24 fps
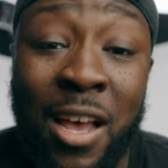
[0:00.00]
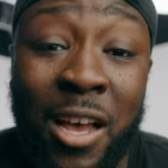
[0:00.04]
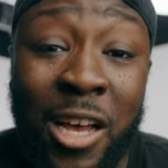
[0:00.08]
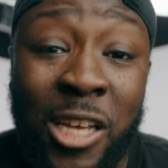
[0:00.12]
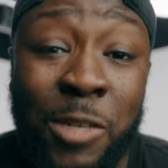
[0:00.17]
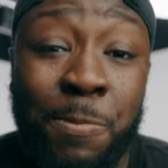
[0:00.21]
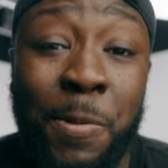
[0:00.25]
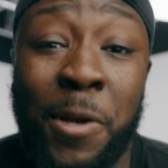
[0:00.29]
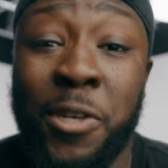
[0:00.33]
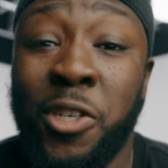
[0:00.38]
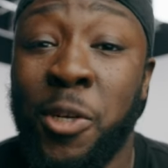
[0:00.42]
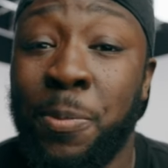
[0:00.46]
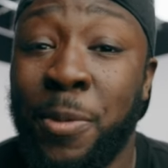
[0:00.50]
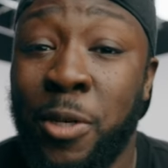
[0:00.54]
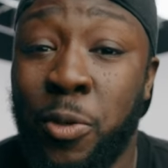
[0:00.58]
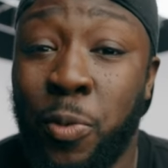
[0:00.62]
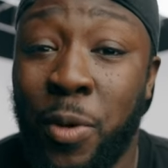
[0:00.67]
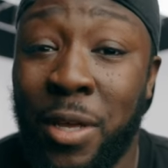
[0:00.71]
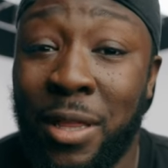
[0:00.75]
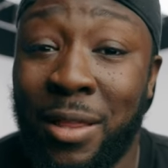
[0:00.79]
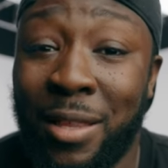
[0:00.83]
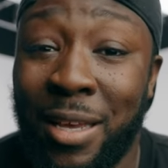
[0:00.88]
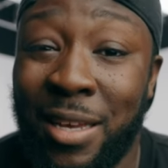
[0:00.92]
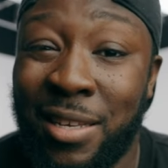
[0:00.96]
especially
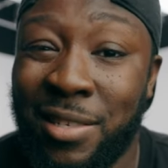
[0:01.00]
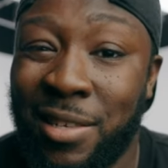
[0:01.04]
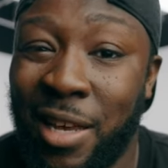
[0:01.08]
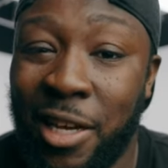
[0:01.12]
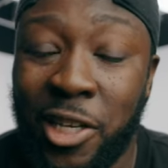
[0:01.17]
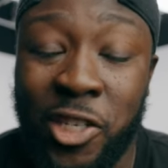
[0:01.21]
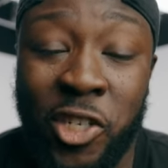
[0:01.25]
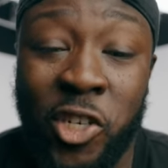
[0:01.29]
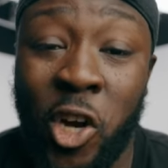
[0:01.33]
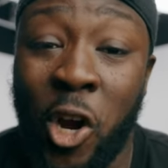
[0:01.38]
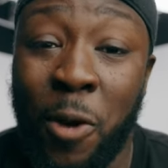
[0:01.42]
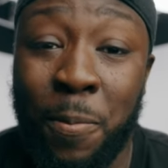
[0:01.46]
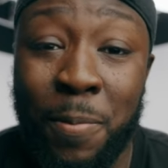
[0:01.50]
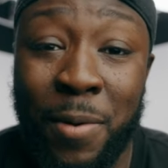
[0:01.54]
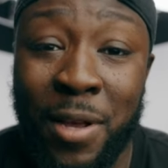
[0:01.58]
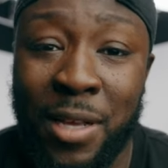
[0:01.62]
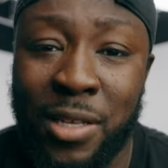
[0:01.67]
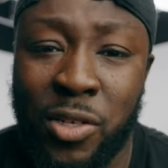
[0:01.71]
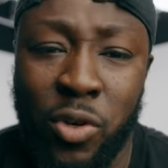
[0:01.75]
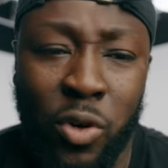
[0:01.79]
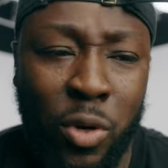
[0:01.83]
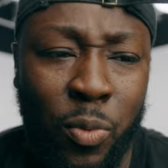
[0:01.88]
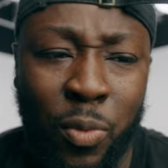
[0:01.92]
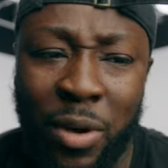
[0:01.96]
between things like
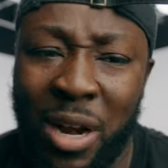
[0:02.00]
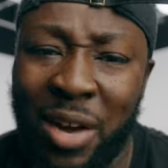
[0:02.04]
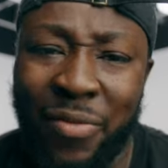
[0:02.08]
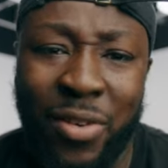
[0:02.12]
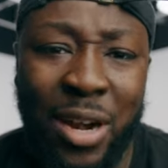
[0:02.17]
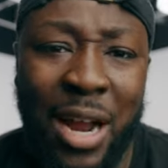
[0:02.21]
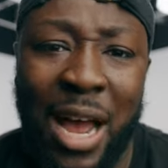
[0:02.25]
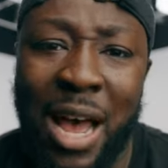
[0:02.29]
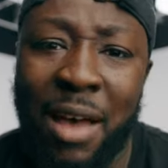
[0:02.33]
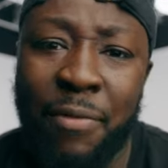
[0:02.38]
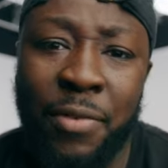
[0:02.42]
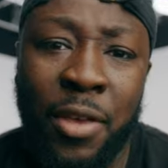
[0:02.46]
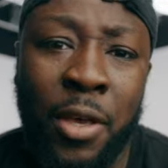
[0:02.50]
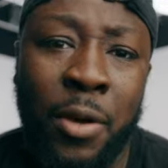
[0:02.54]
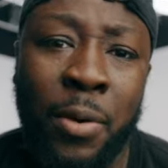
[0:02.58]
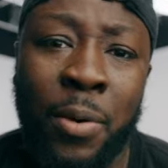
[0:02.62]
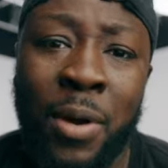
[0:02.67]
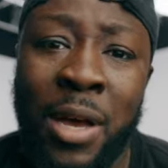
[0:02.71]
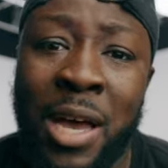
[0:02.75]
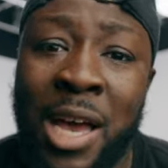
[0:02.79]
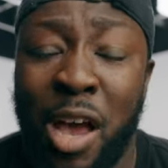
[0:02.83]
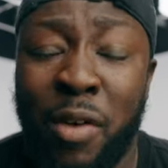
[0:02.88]
sharpness or whatever have you.